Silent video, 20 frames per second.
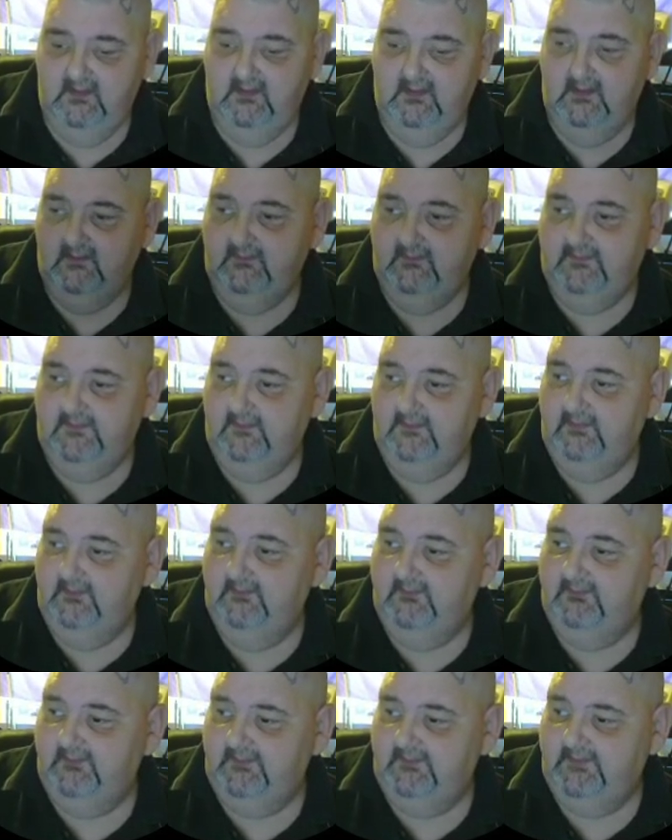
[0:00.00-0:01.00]
excuse me
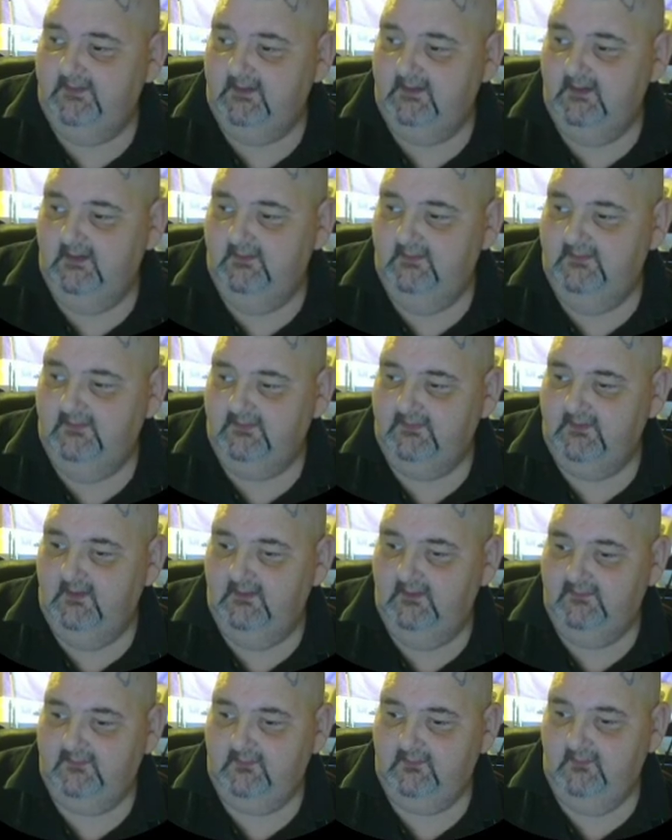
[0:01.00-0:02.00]
for a second, I just gotta
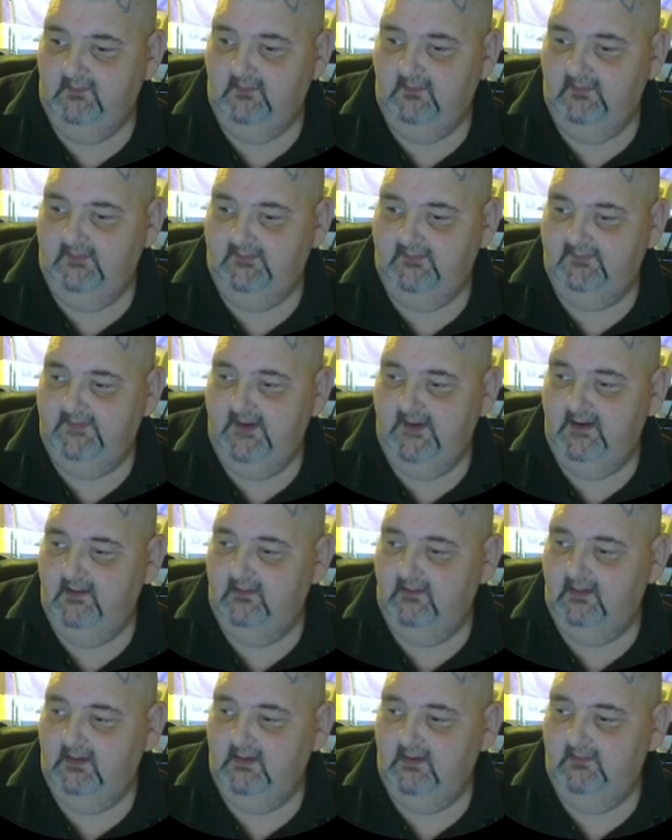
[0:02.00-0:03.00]
scroll this down a
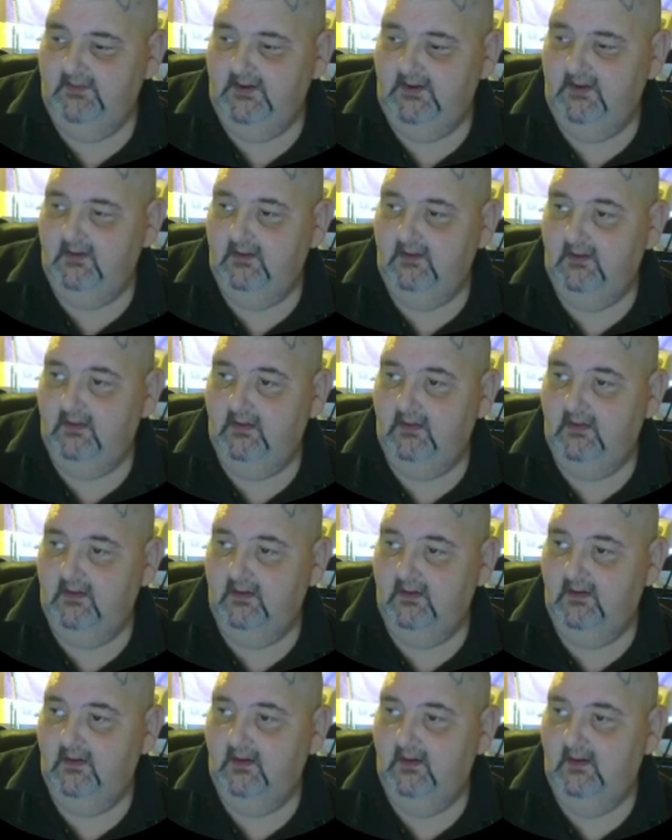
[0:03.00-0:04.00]
little bit,
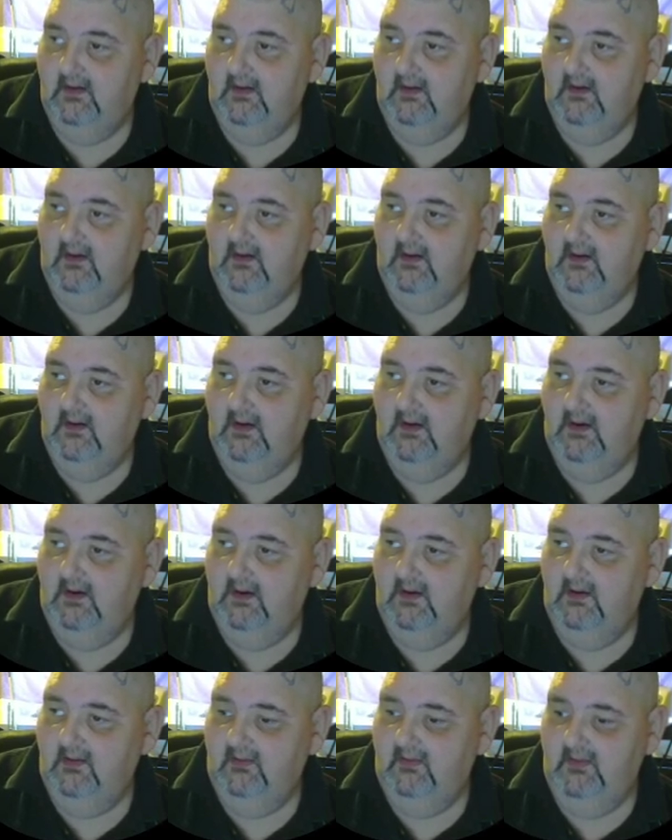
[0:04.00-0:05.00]

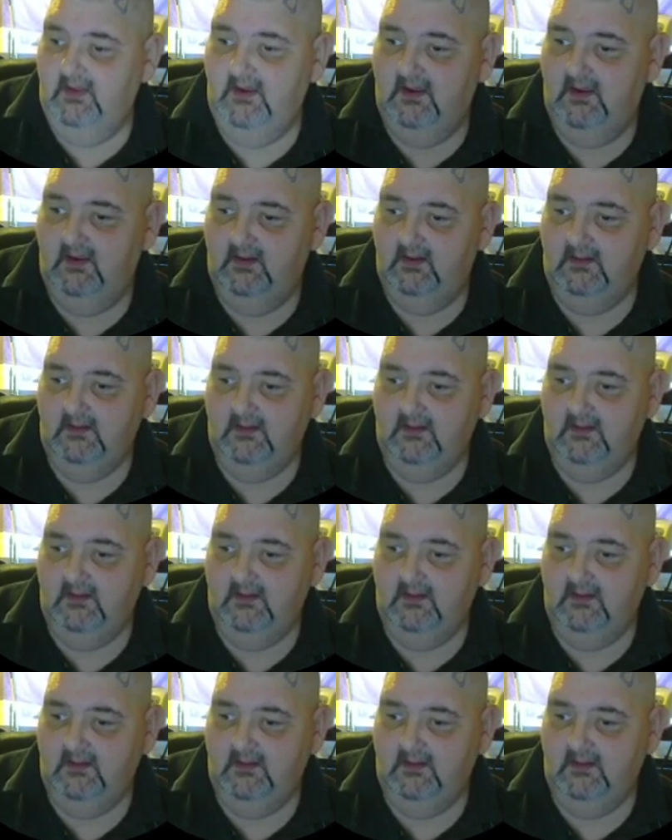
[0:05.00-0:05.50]
and then